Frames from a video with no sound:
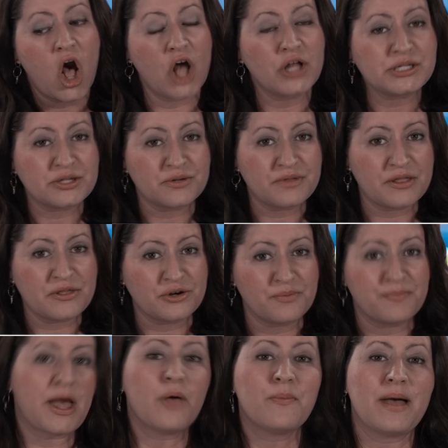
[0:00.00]
Also the little
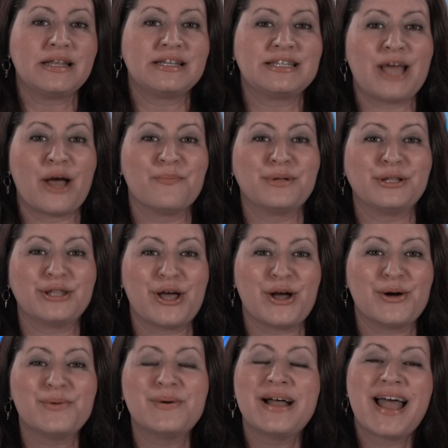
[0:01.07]
bell button down
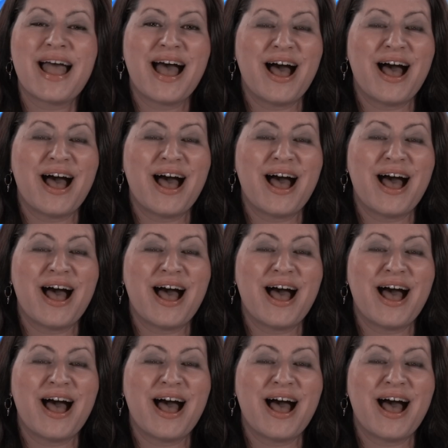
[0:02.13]
below.